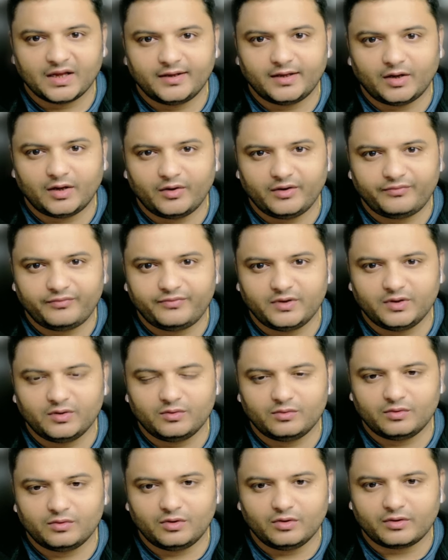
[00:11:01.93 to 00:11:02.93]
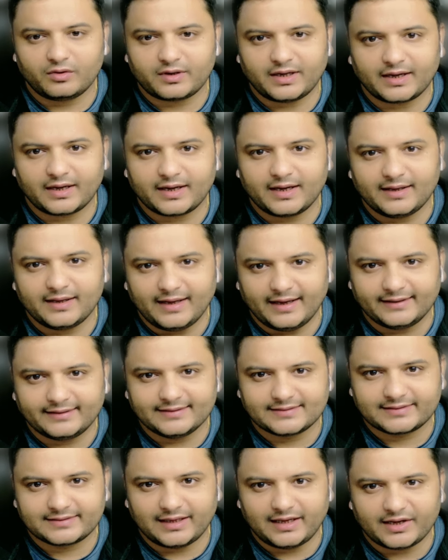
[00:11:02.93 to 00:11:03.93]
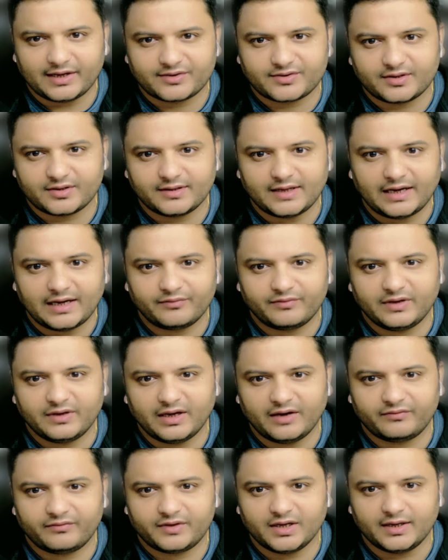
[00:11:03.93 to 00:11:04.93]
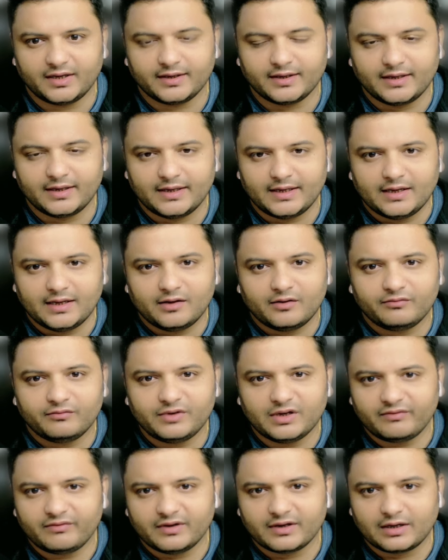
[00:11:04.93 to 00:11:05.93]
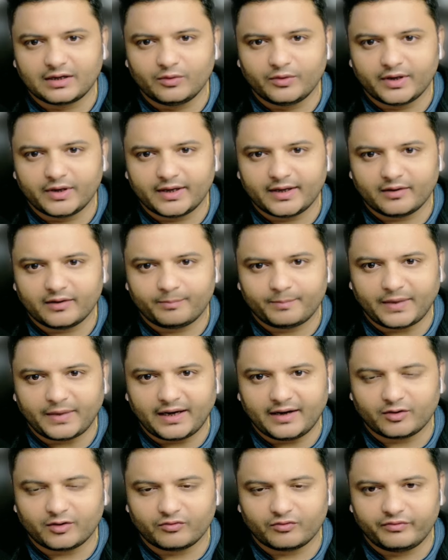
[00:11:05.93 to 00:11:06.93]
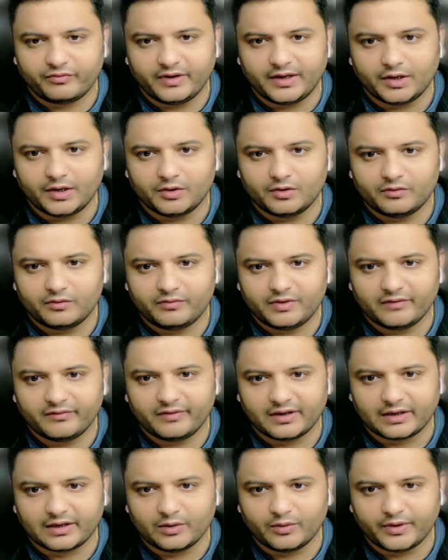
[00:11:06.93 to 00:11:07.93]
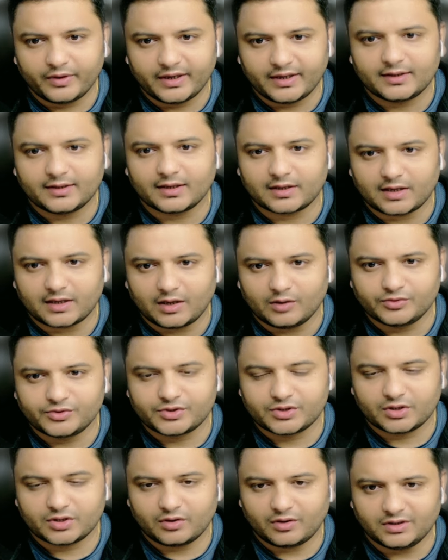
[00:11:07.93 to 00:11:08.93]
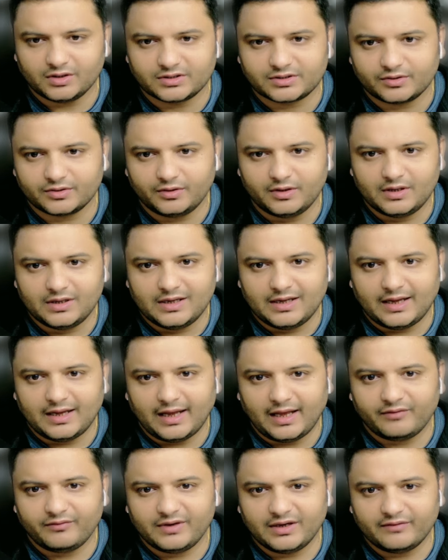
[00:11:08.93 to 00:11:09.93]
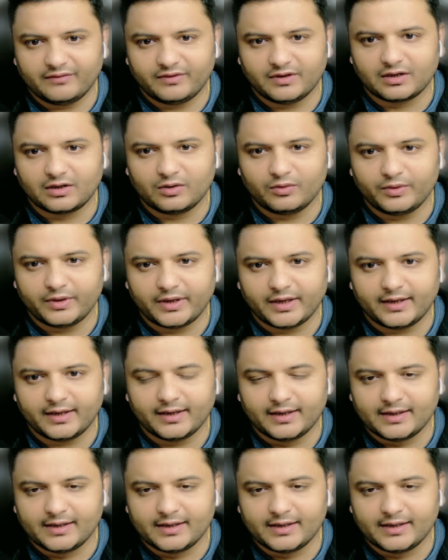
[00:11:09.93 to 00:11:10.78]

Now, if you look again at the selection that we have done, we have included a part of window, we have included the couch also, and we have included